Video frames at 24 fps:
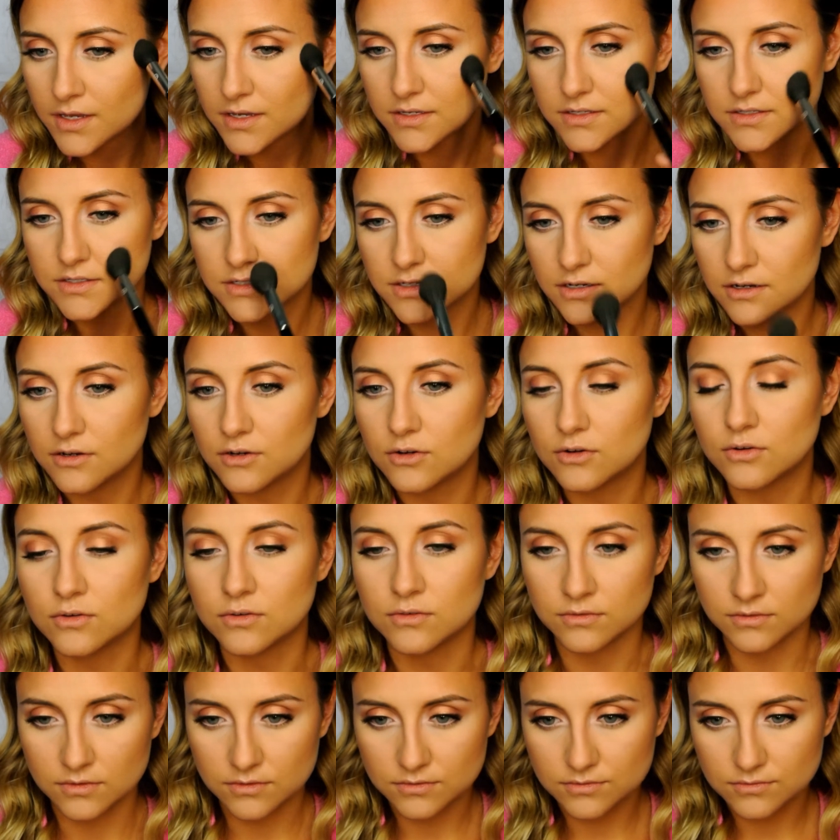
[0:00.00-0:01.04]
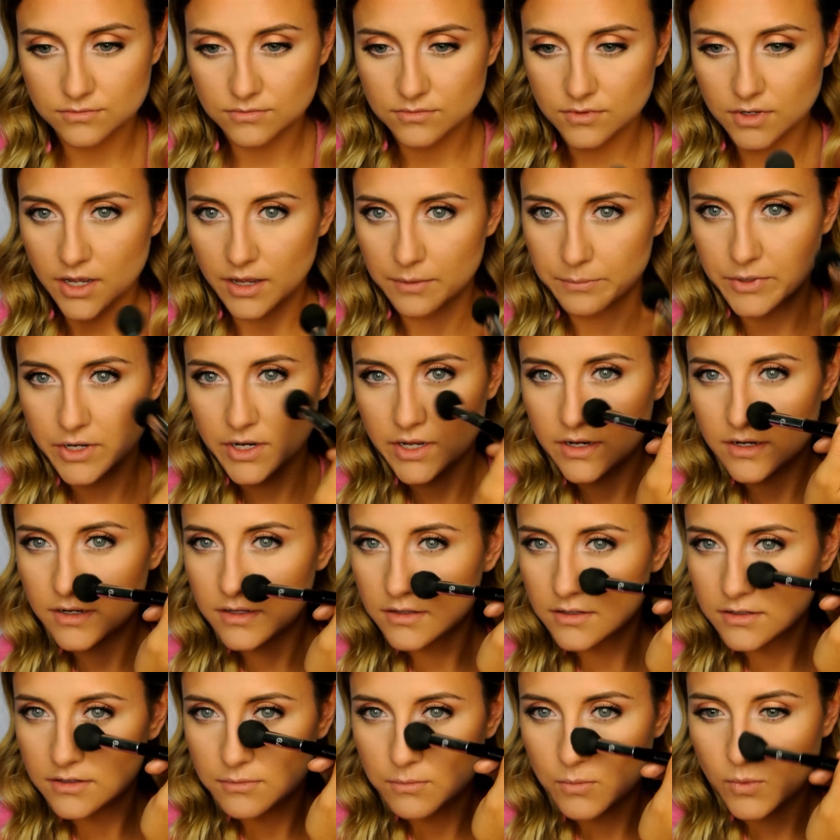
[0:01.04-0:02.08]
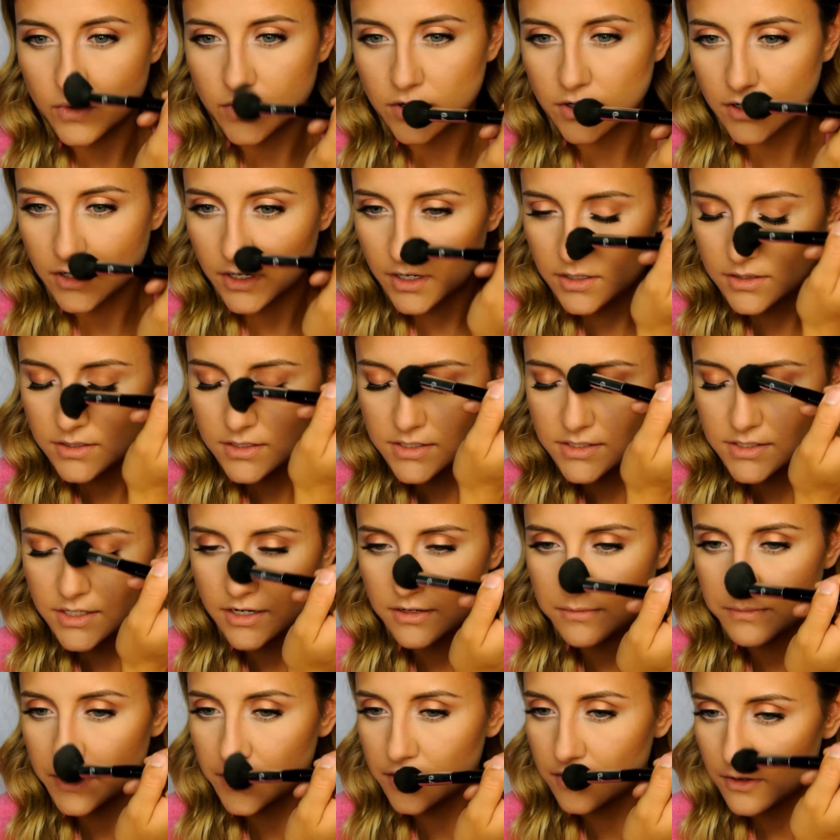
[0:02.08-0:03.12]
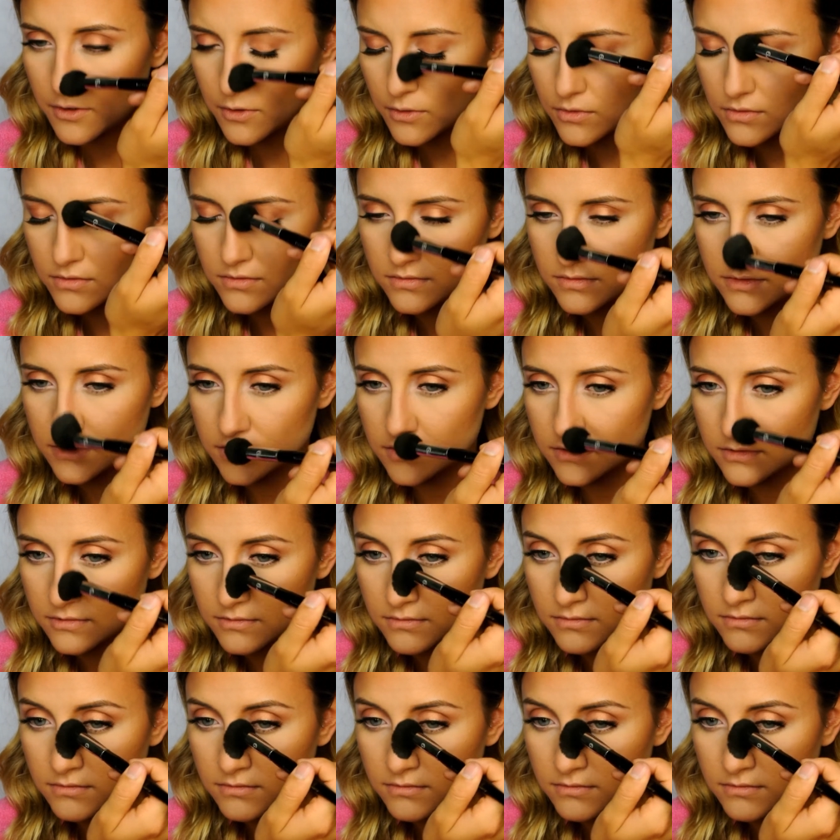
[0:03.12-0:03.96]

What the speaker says: So I'm going to add a little more on the side of my nose.